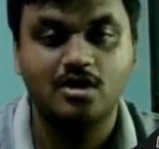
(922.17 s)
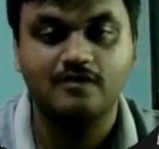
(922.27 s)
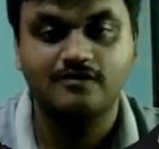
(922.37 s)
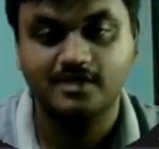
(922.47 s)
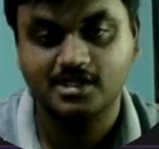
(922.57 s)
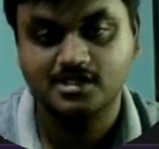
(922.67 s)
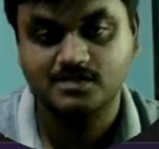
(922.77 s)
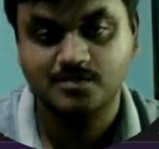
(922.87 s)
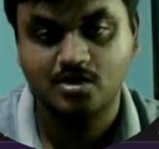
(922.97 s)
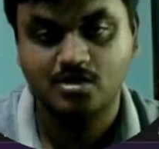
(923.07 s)
of
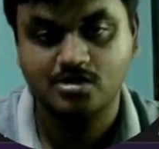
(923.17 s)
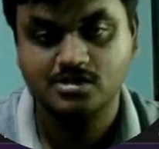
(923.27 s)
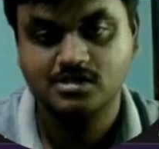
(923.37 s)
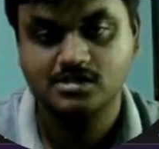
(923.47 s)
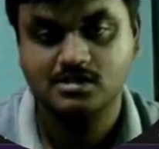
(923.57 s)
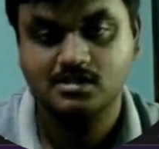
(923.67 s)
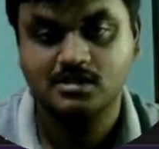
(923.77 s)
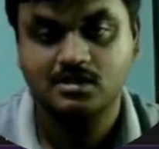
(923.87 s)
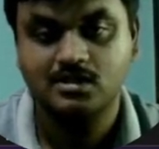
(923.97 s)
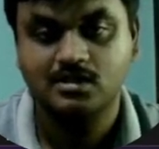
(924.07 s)
response,
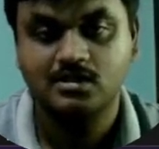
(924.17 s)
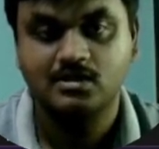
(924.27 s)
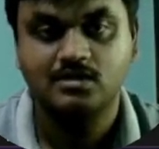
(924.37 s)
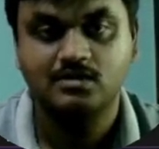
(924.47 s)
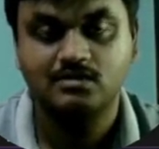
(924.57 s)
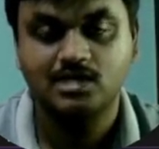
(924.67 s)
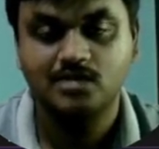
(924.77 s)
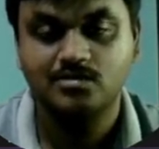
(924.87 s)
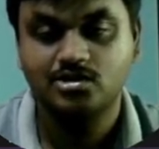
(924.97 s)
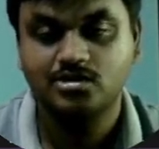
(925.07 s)
you will
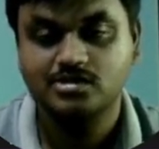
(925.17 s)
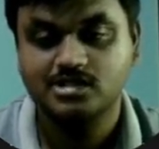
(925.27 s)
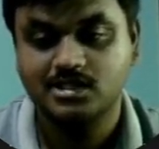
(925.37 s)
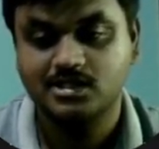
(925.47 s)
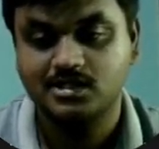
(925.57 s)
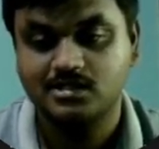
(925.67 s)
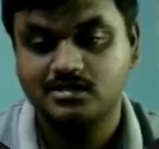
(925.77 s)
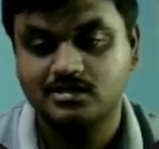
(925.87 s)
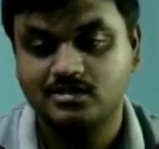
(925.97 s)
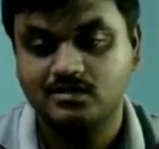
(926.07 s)
able to see
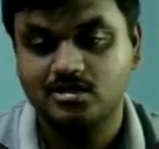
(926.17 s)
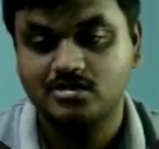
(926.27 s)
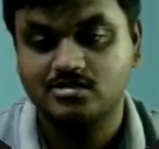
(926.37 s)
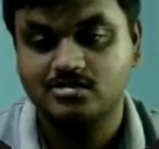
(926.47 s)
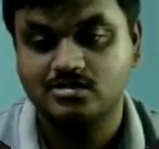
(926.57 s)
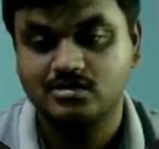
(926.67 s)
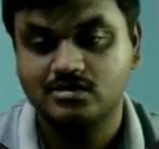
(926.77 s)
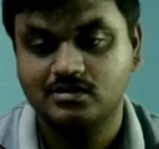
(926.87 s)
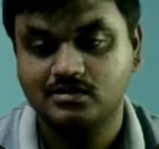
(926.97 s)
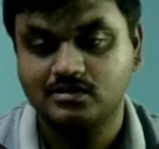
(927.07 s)
in your console.